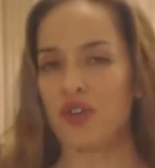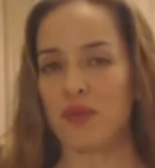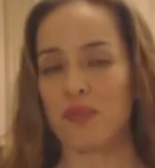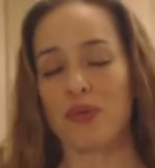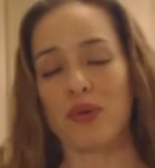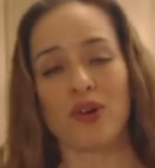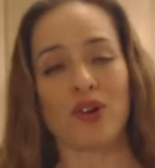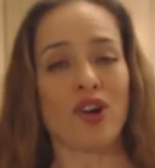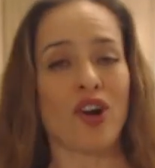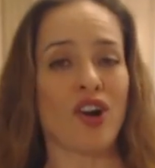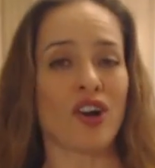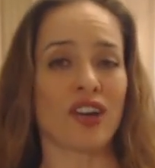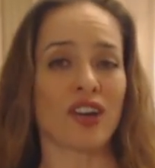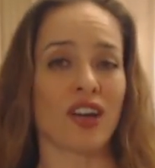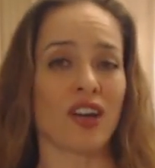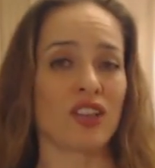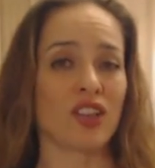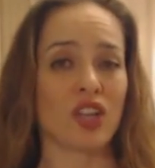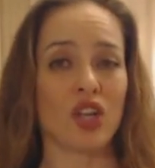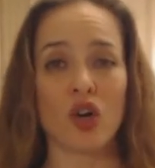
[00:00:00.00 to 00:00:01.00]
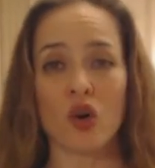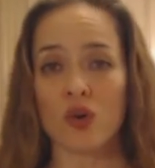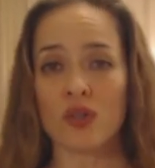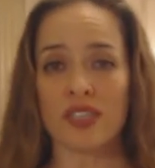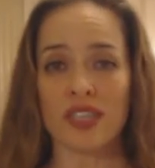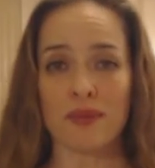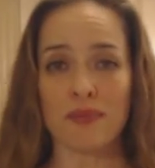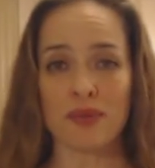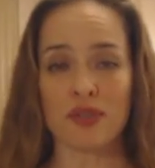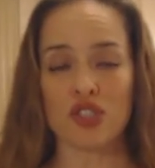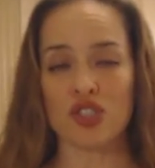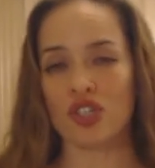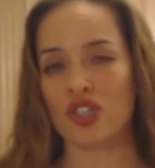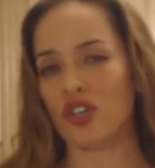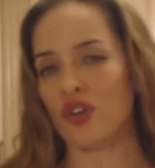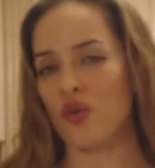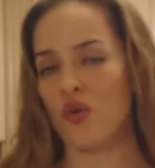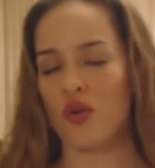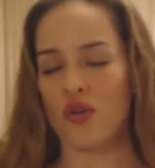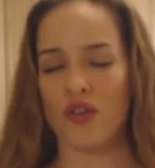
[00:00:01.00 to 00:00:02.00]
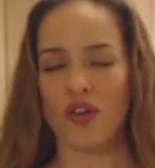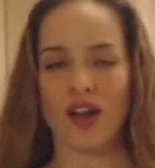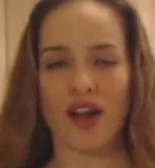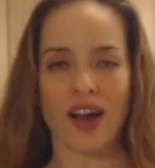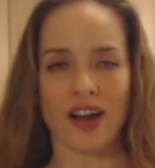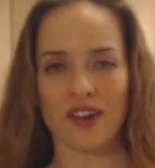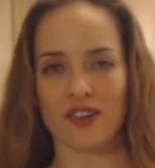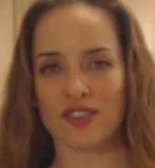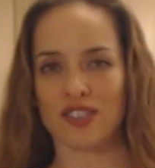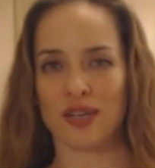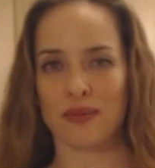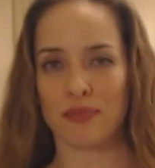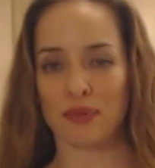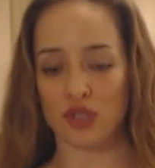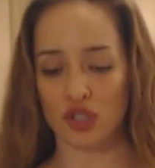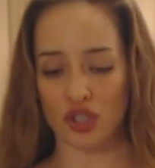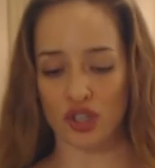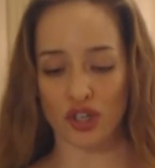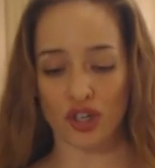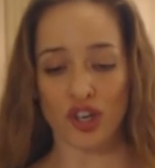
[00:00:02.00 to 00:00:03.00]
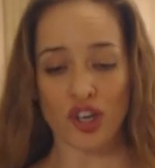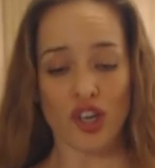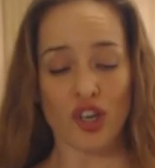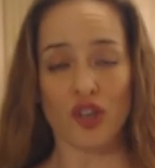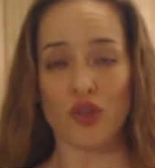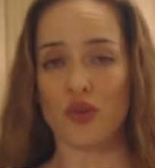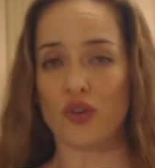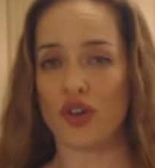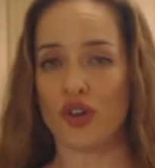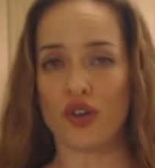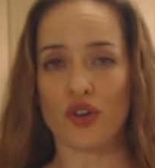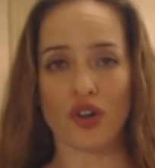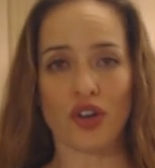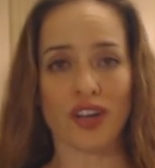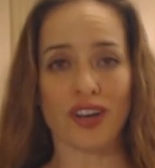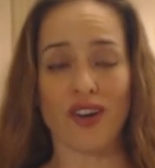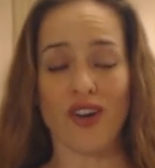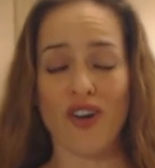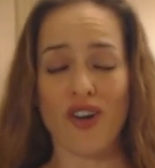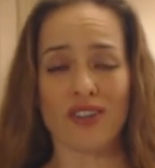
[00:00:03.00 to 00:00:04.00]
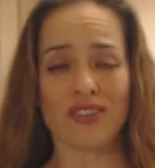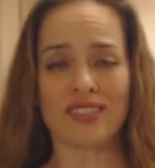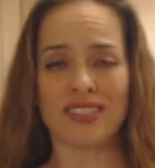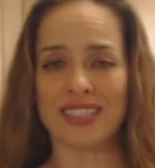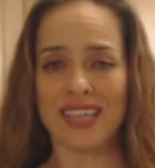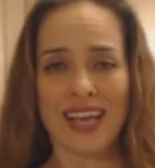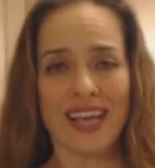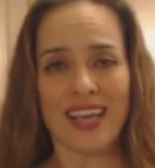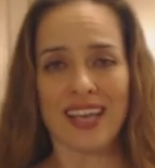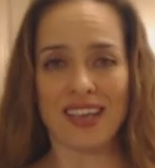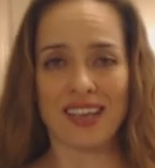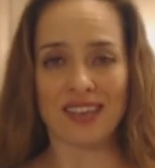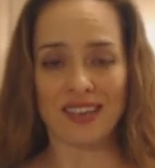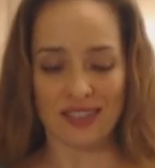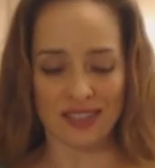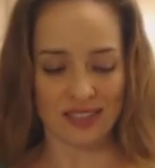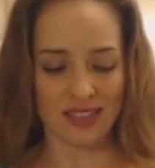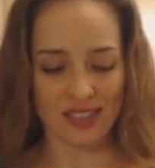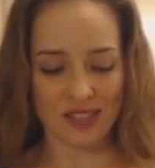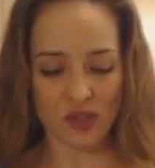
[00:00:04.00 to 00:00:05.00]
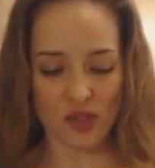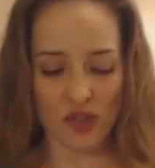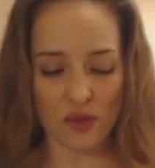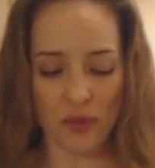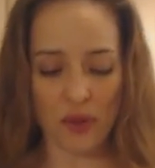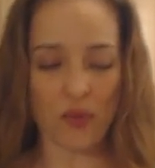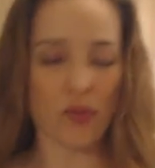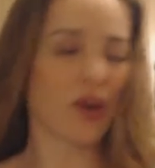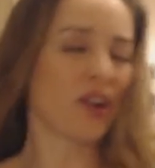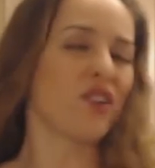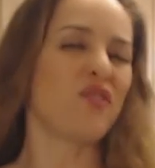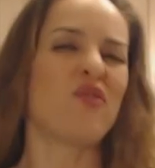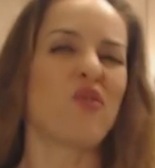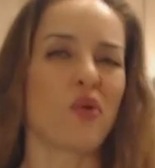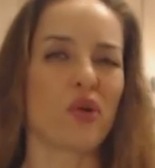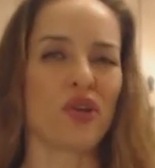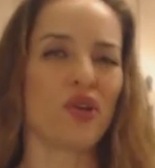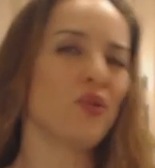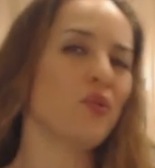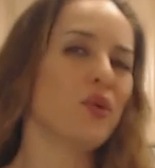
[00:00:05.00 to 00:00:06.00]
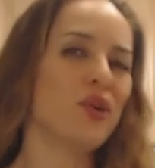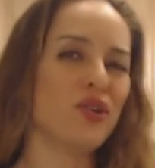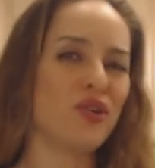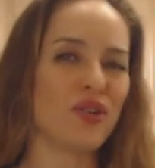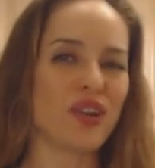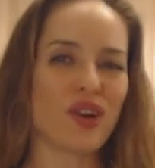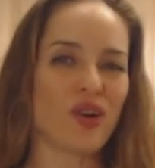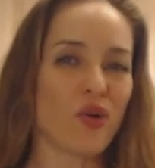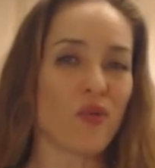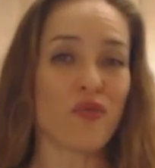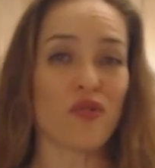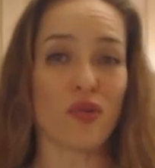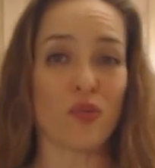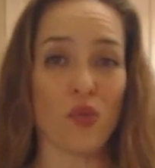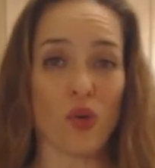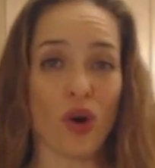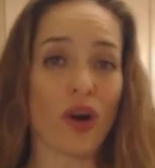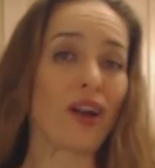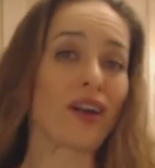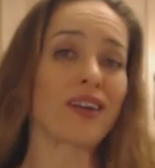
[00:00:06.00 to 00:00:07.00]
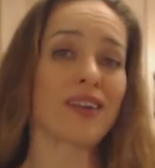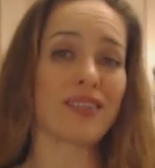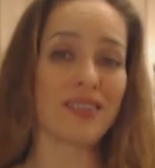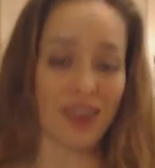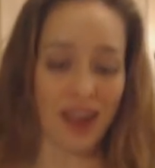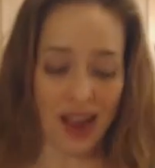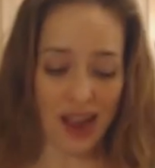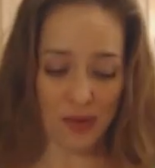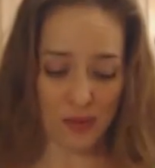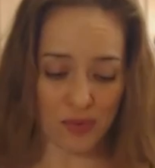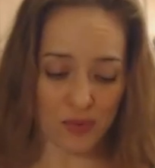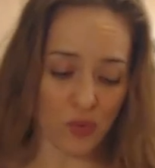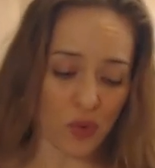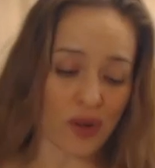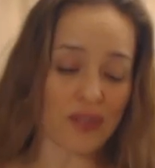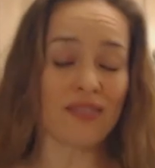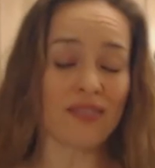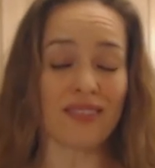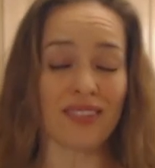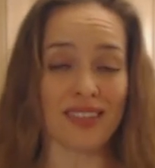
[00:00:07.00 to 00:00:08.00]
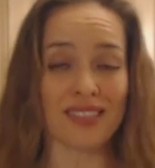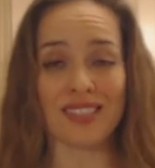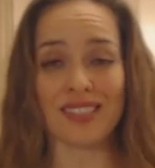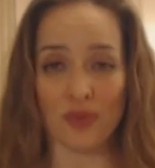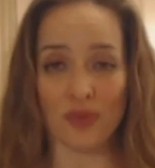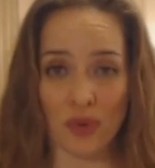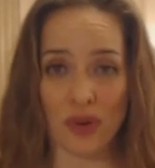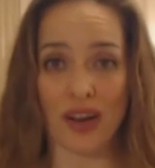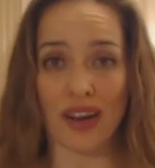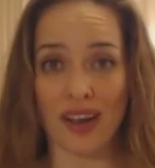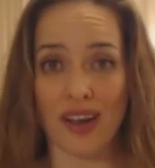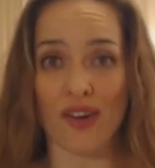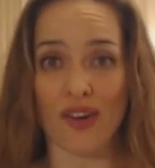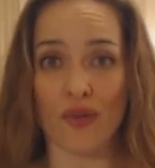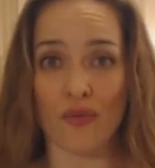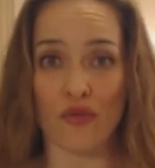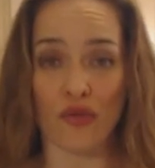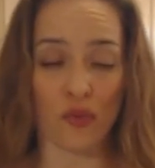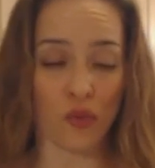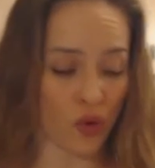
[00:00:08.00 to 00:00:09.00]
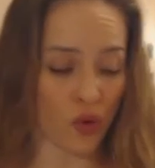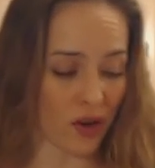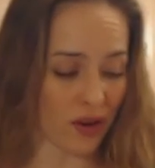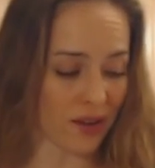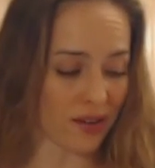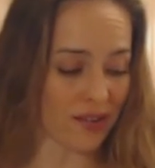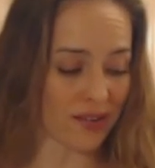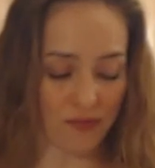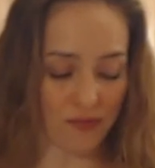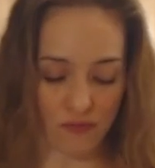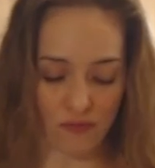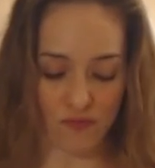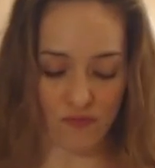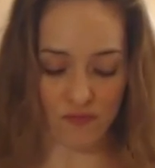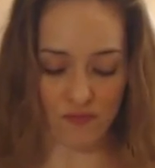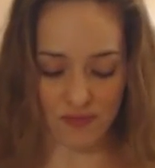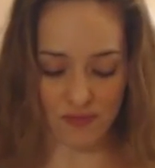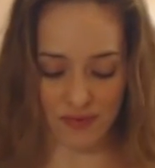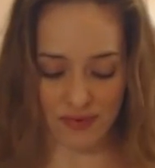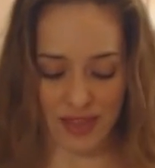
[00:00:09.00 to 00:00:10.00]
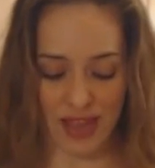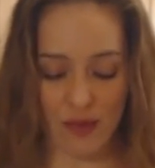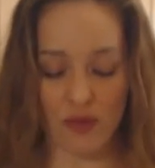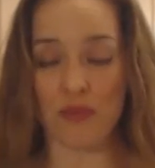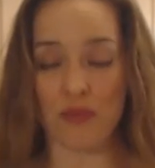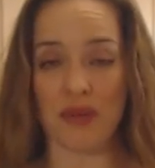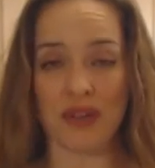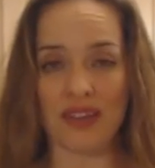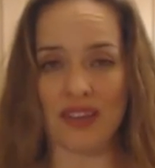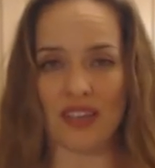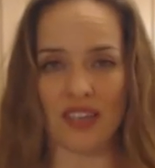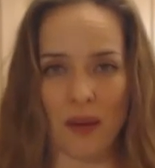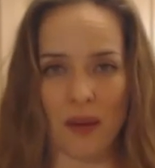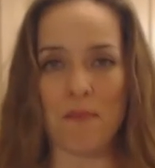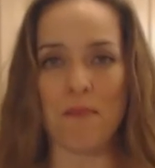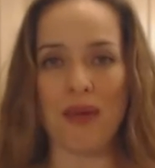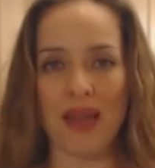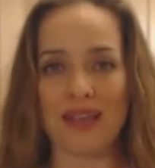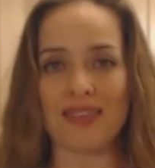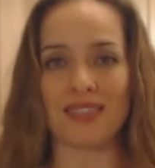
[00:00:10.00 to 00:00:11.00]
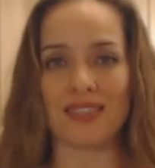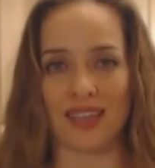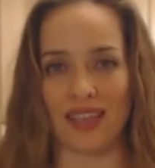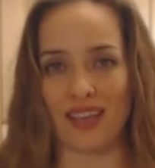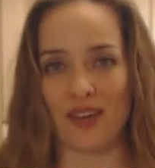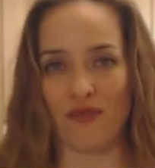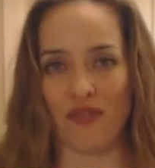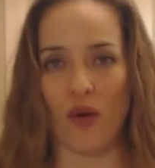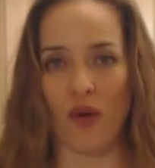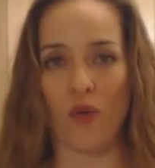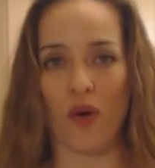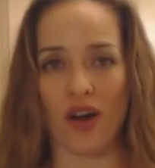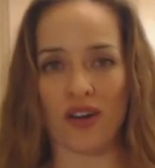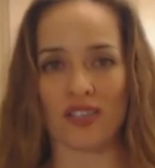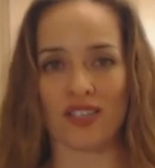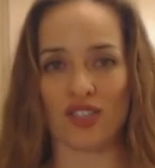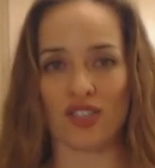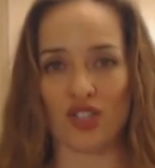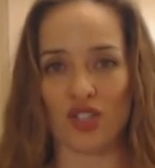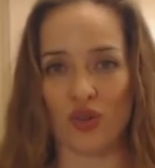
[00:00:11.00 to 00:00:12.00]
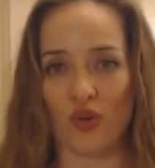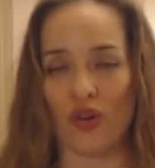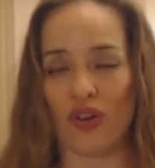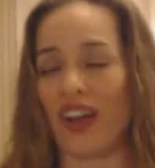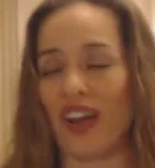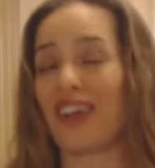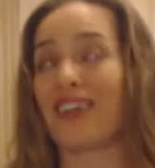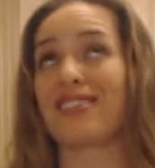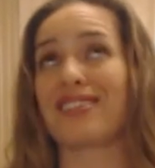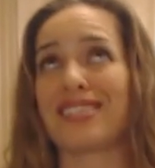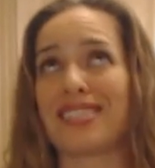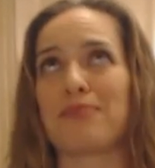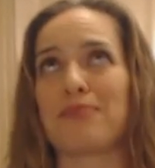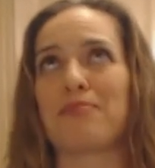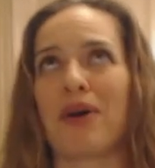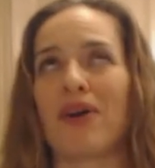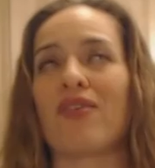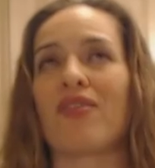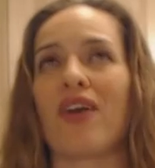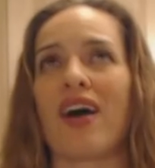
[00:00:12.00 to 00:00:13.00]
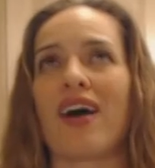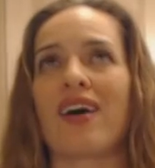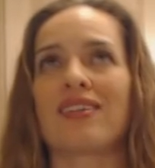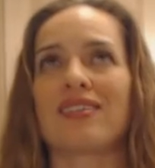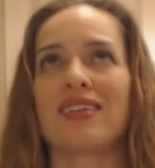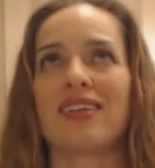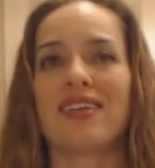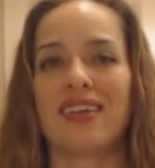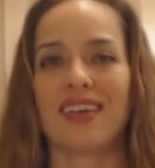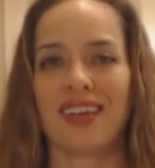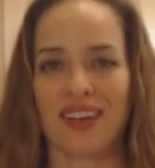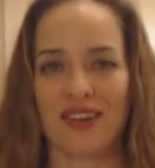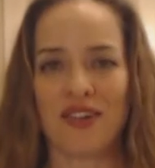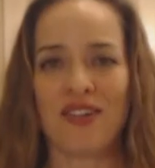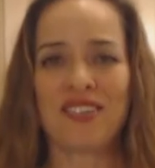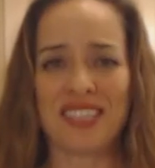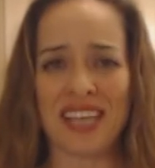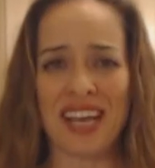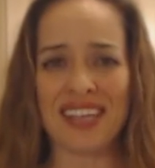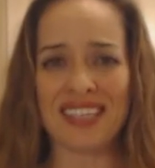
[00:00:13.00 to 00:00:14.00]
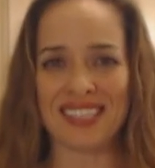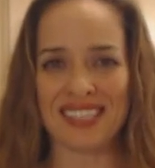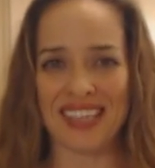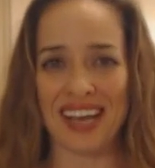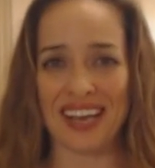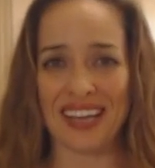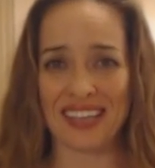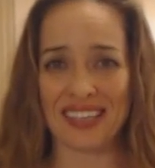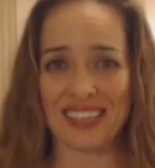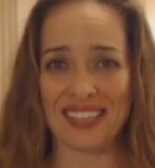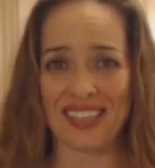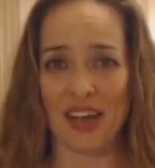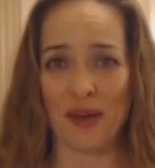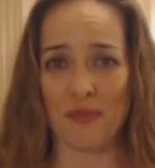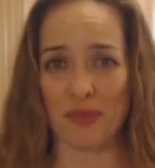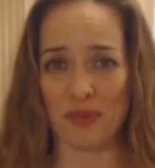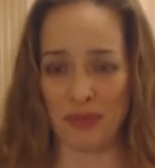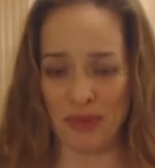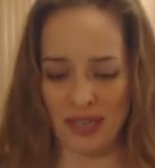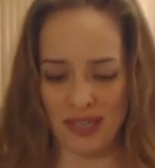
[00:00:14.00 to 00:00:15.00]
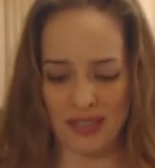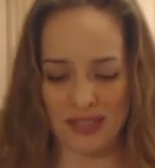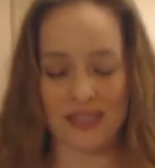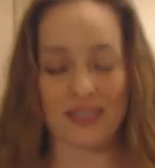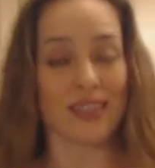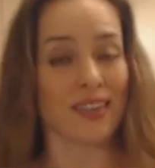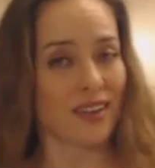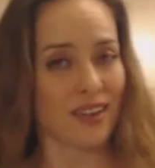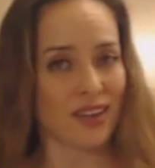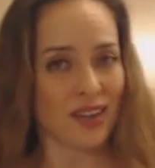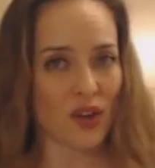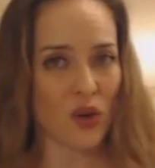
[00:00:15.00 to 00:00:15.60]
you can put it on a low temperature or the higher temperature. You can cook it all day. This could be ready for you when you get home from work. I would want this when I got home from work. That would be amazing if I walked in the door and I could smell that and taste that in a couple minutes.